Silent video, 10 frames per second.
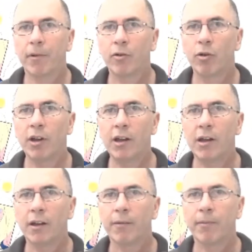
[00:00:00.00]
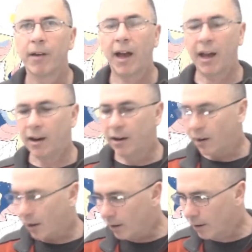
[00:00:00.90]
tricky and
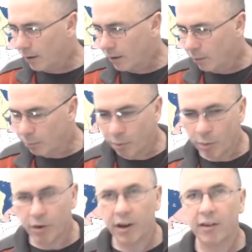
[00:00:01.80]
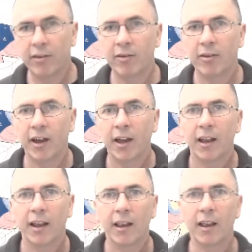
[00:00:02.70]
laborious,
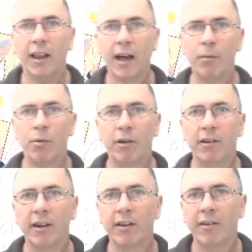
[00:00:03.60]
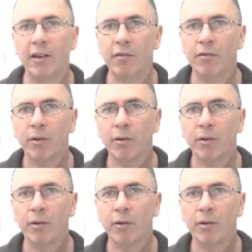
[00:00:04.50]
labour-intensive